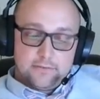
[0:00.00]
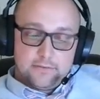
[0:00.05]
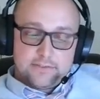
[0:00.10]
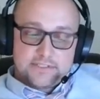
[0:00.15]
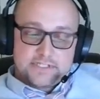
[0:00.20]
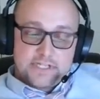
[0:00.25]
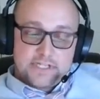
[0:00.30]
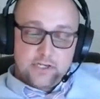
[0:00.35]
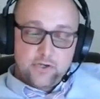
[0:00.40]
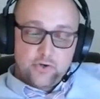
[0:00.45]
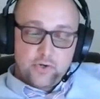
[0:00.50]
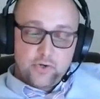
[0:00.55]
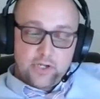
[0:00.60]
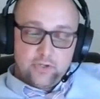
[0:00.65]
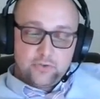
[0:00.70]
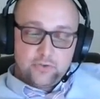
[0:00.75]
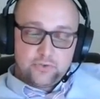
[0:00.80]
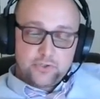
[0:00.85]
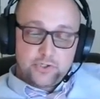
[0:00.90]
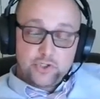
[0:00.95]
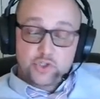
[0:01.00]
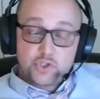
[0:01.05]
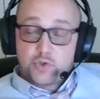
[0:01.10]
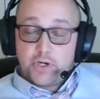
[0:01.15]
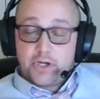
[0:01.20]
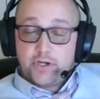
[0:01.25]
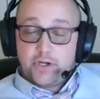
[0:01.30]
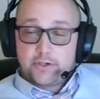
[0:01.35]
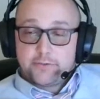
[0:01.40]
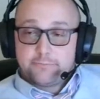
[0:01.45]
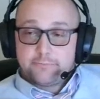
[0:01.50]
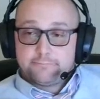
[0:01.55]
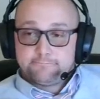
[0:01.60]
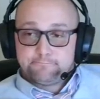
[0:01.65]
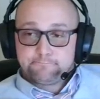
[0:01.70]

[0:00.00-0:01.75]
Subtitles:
senior elder and trainer.